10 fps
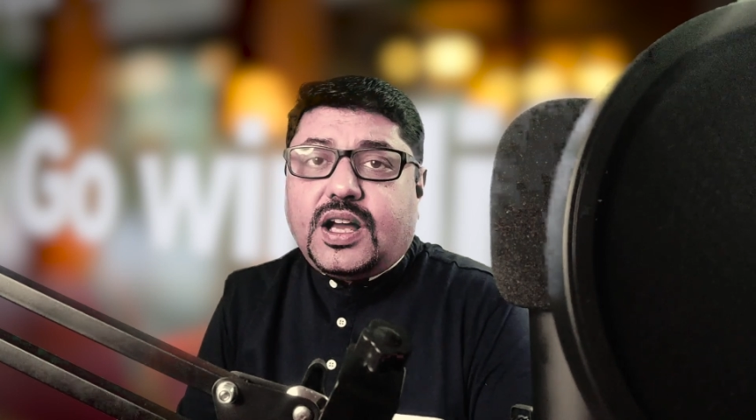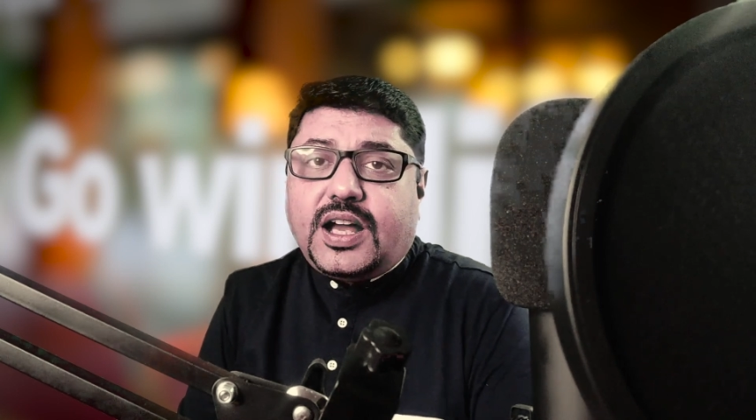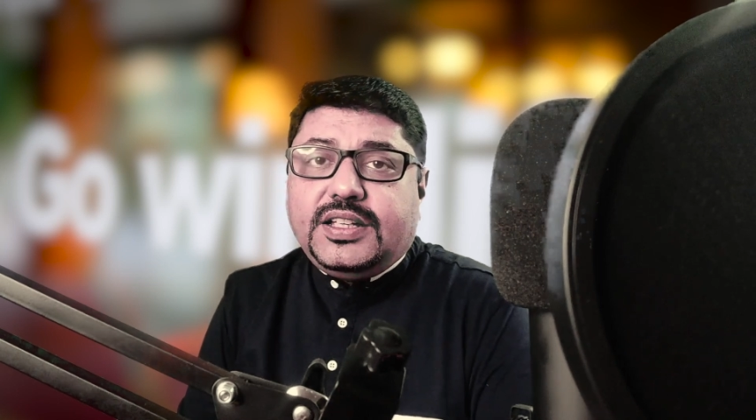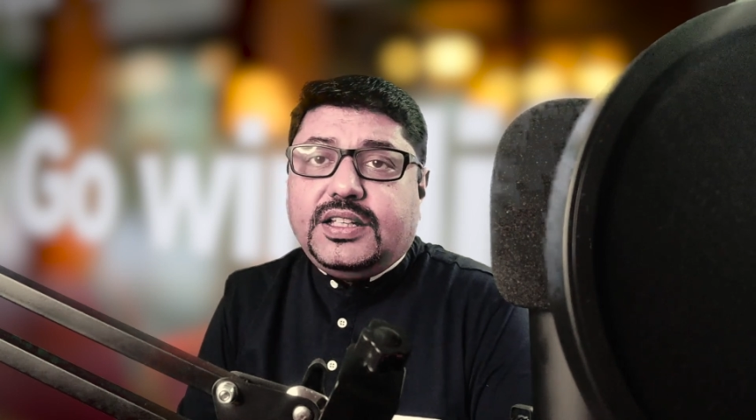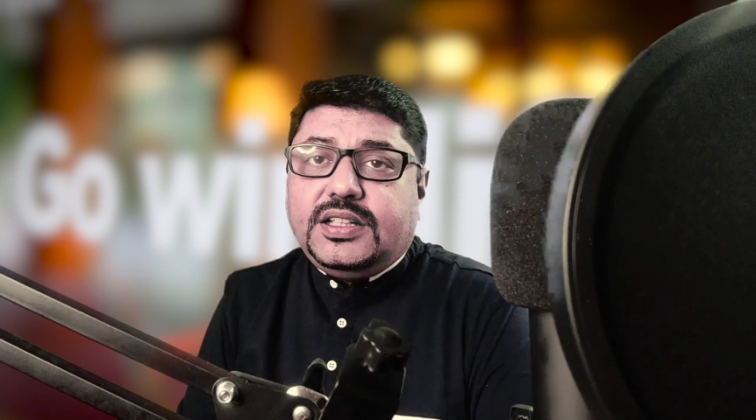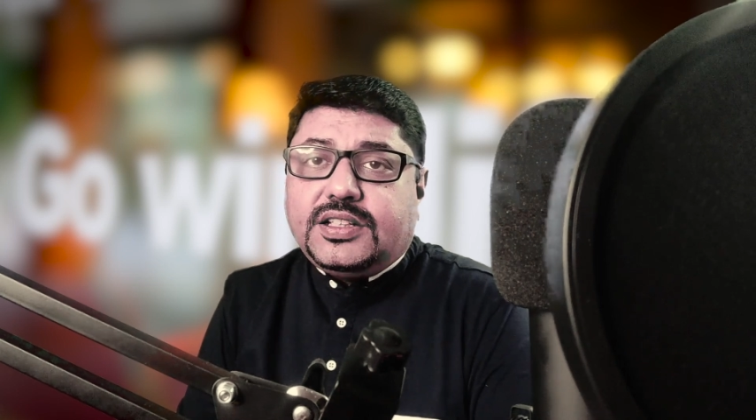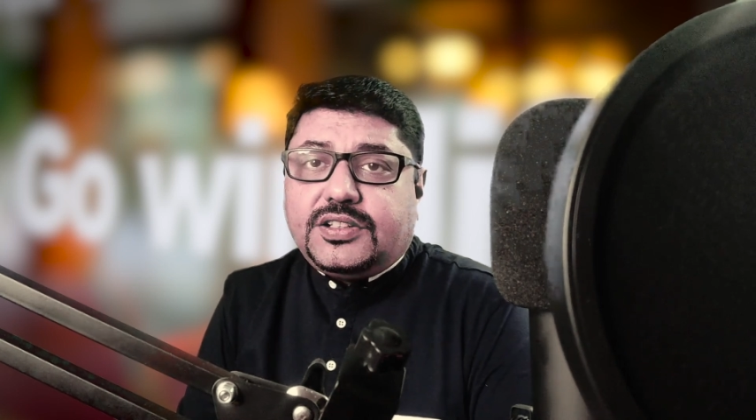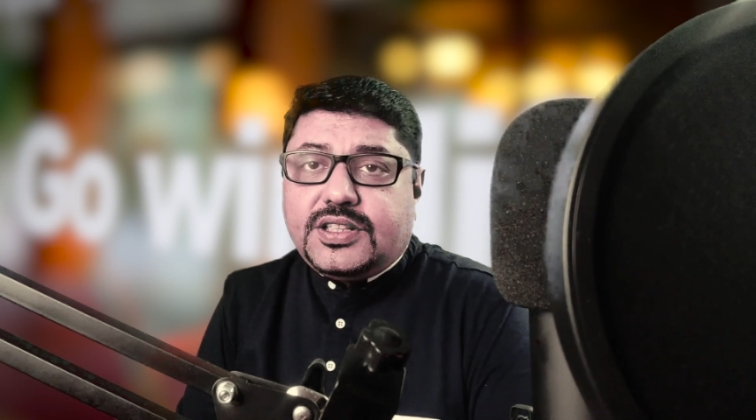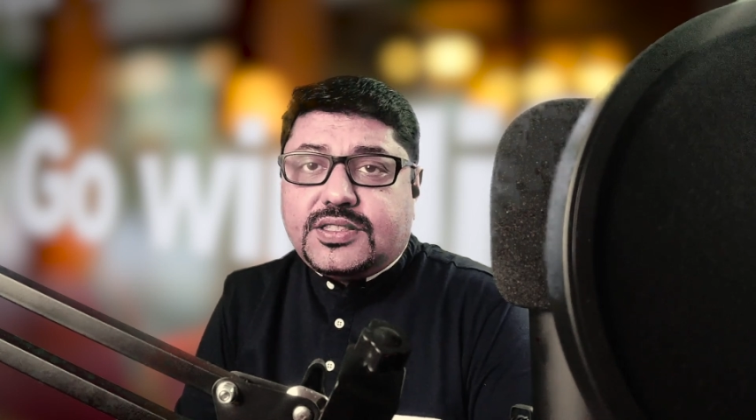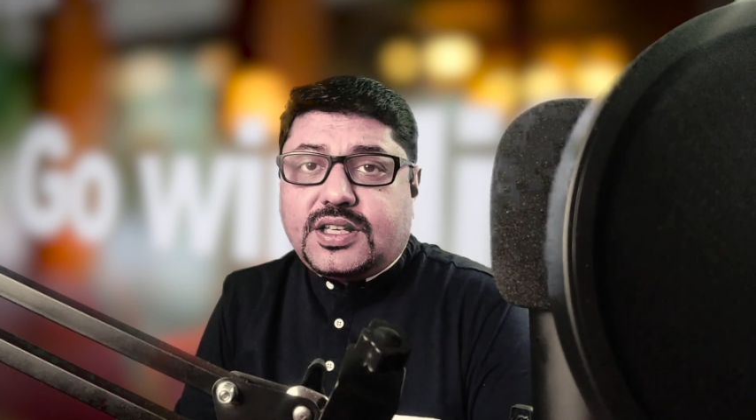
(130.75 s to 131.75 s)
I
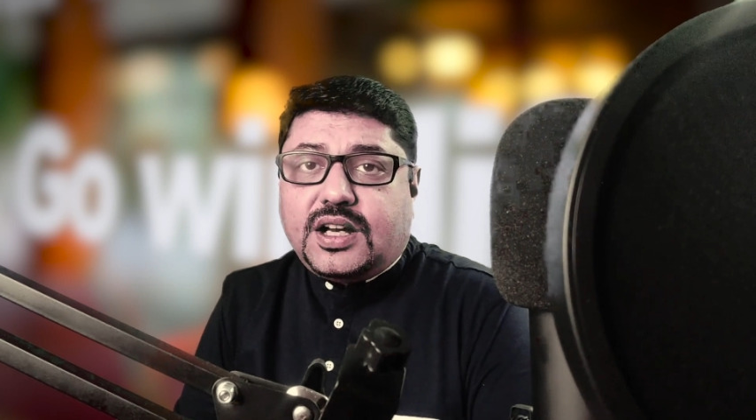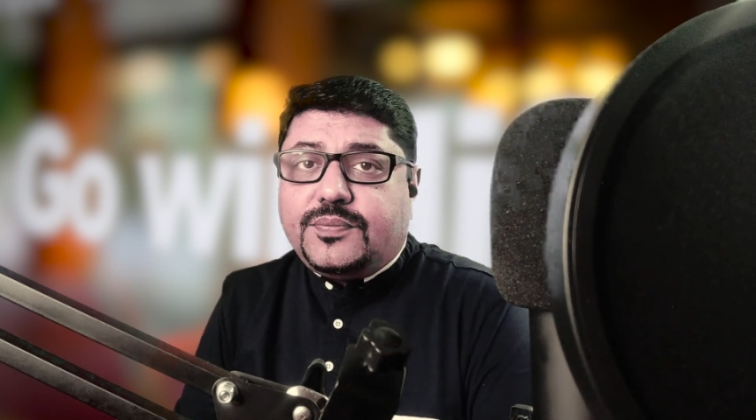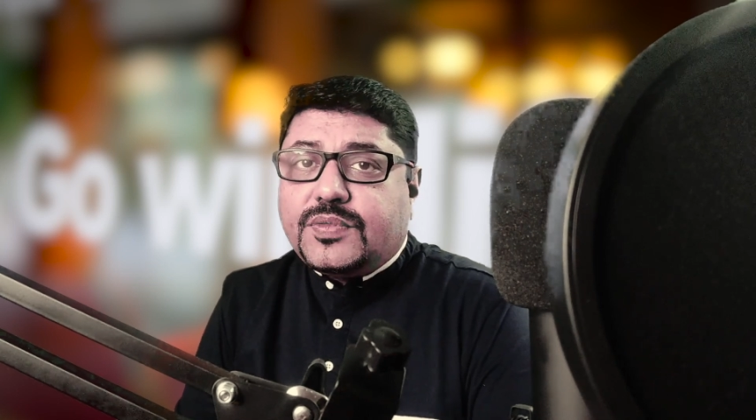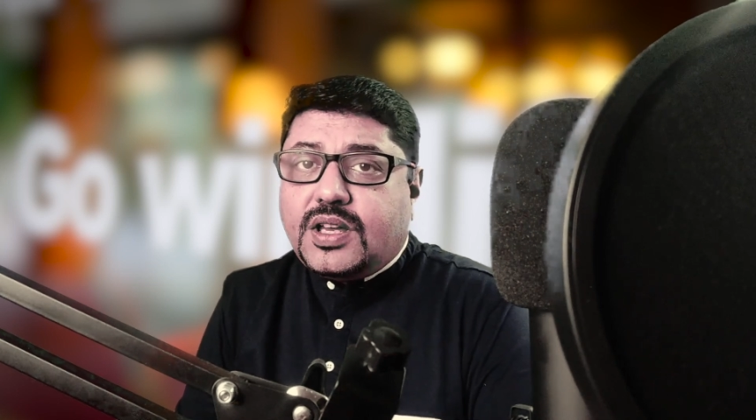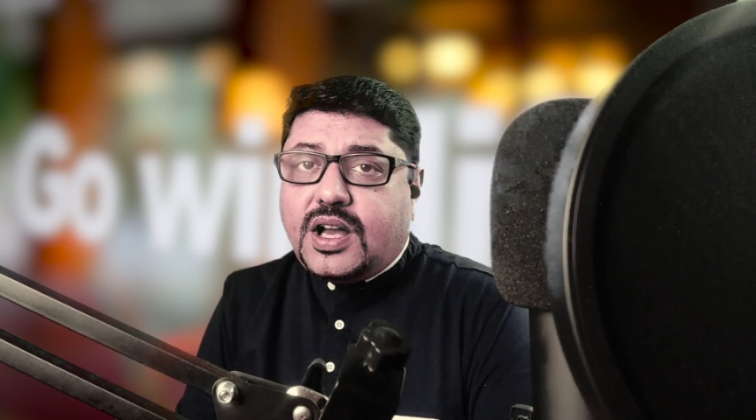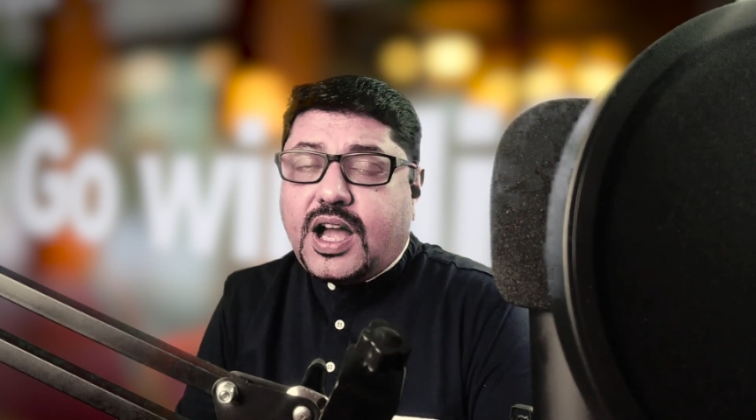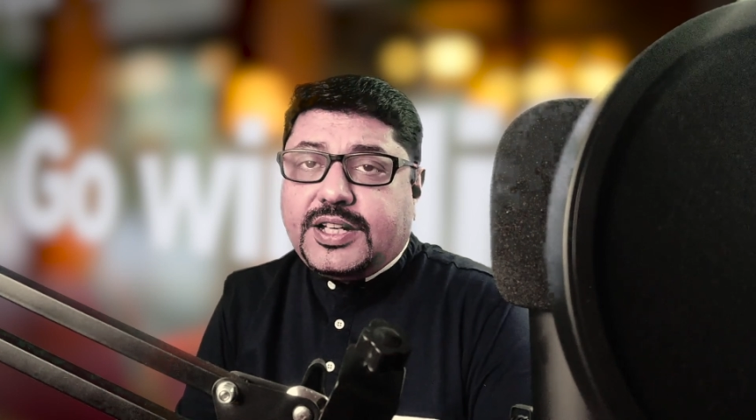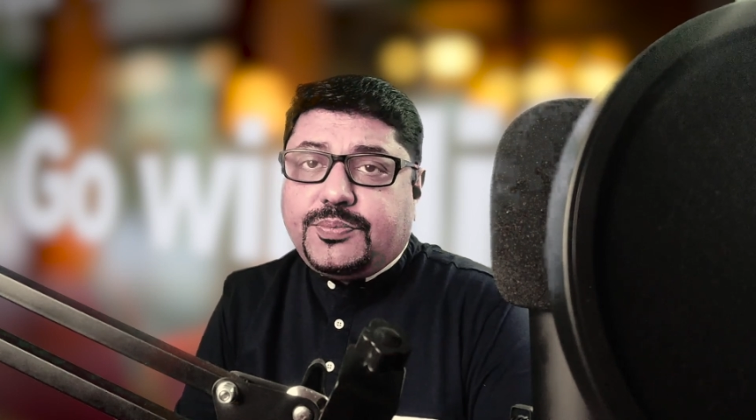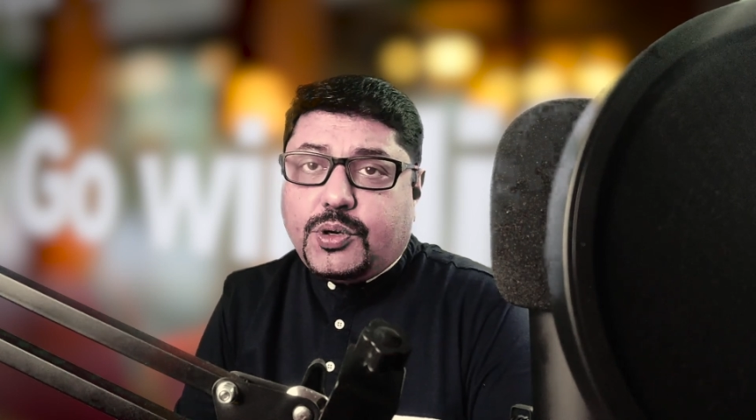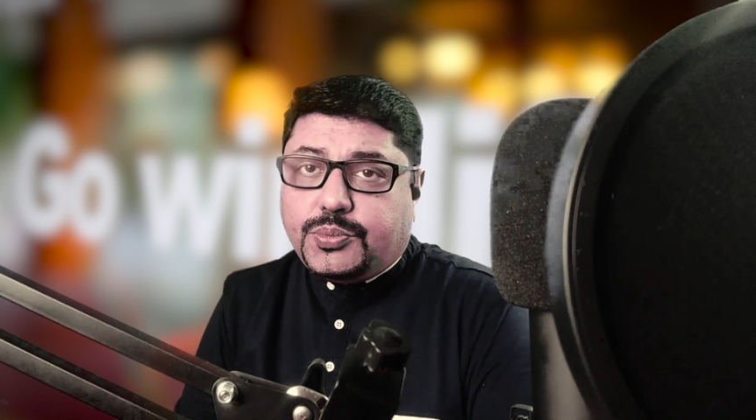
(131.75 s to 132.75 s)
increase the
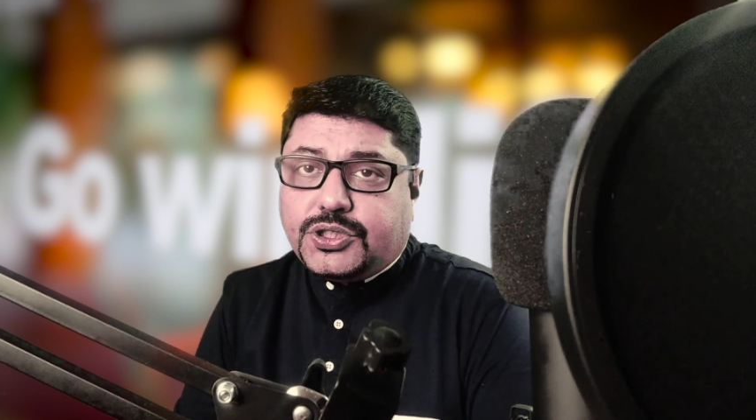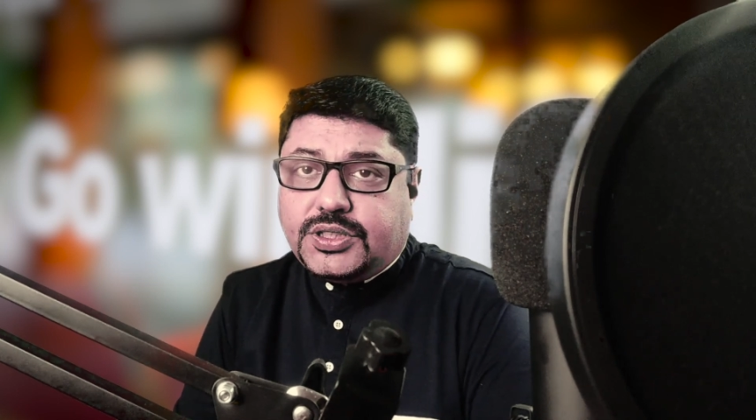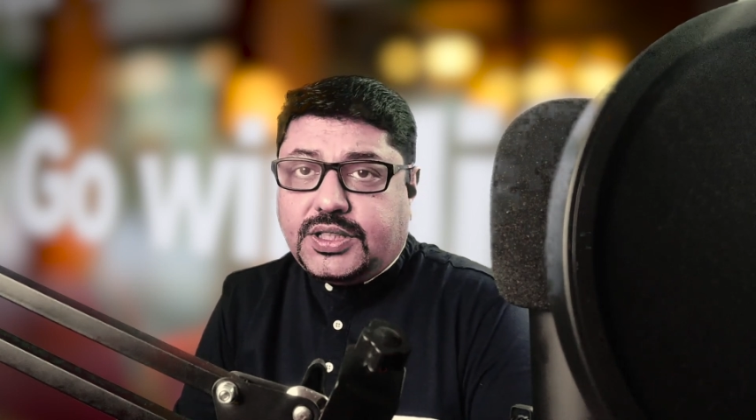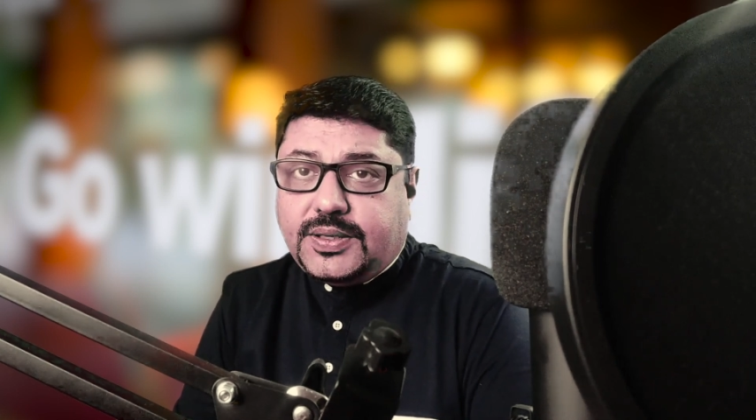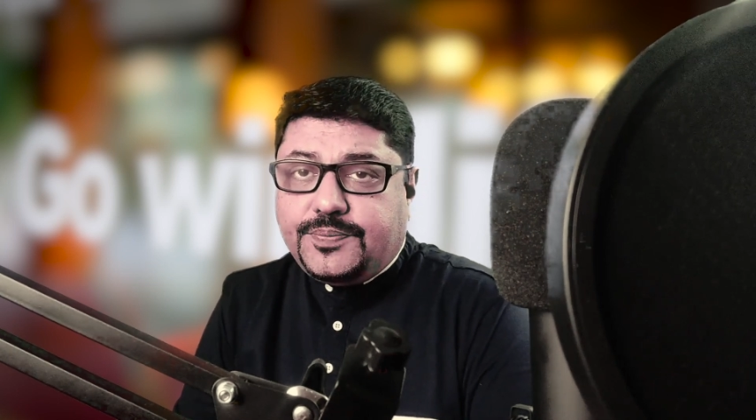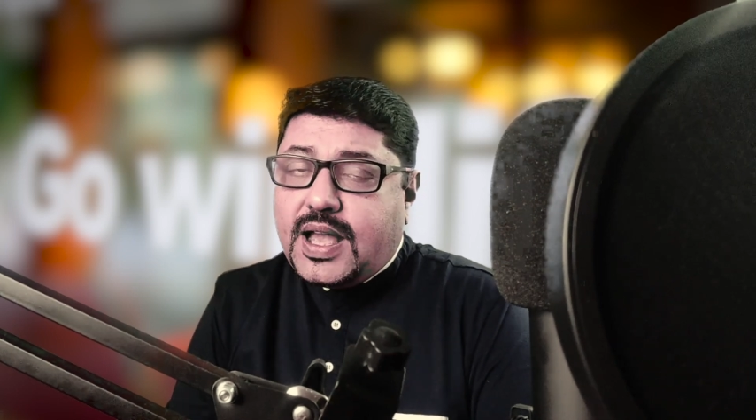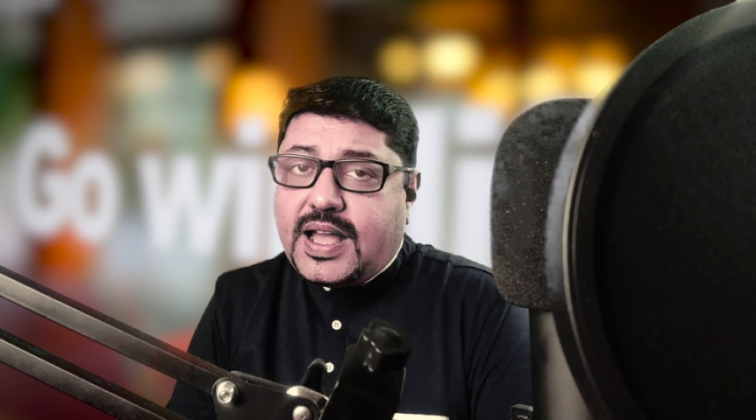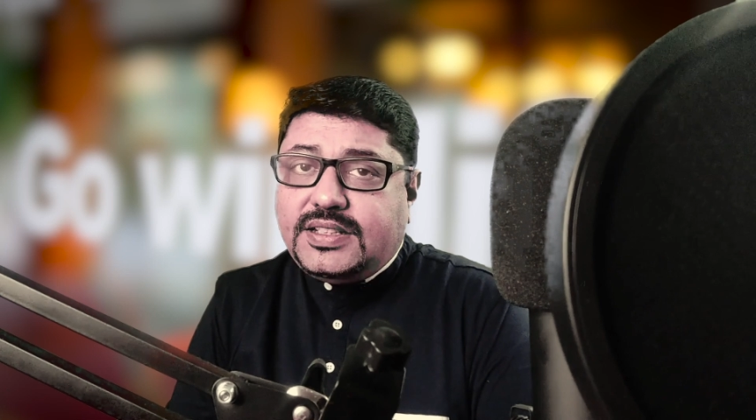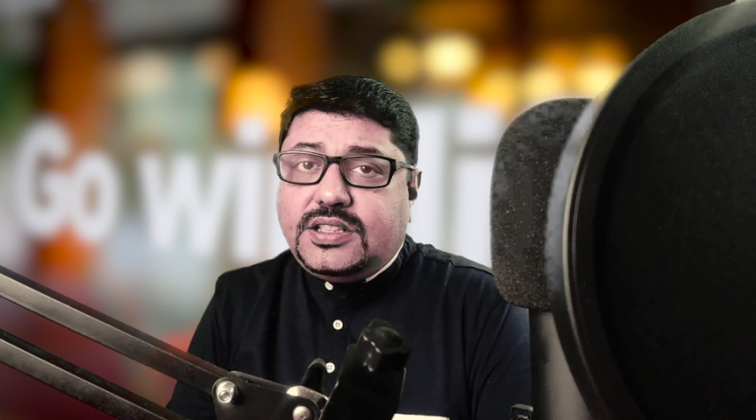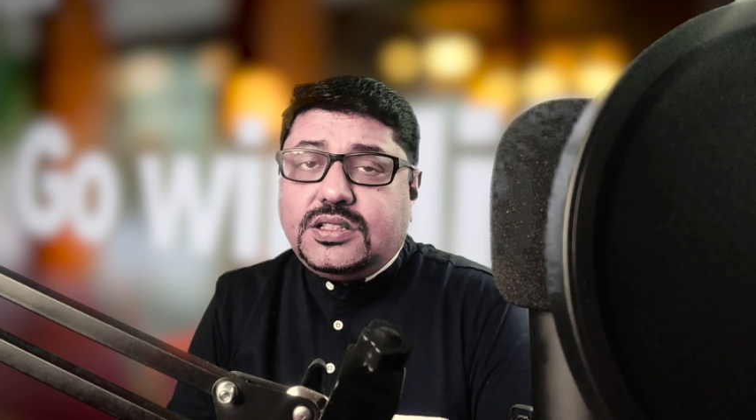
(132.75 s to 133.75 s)
height proportionally
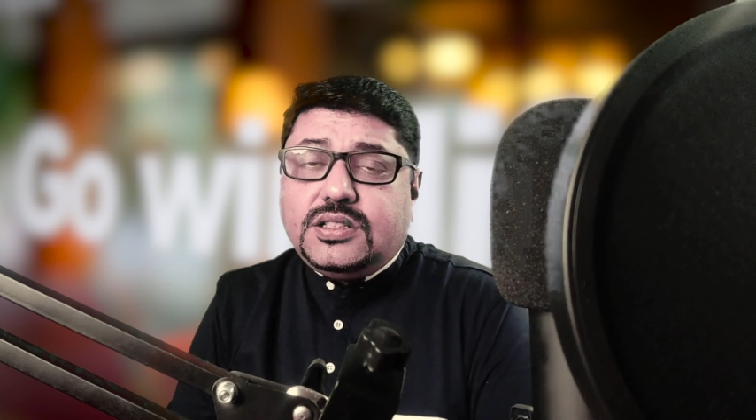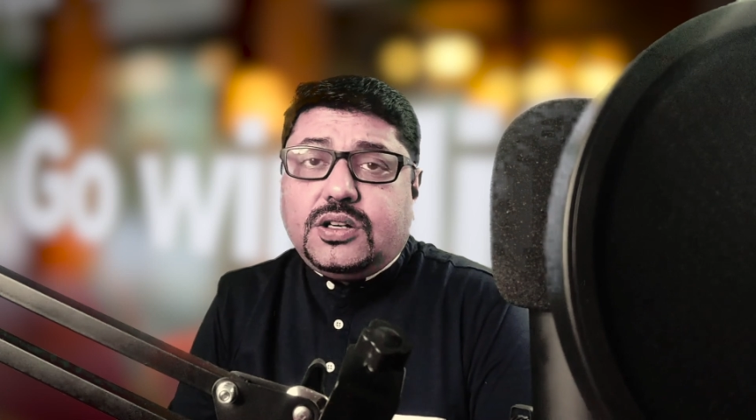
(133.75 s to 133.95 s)
and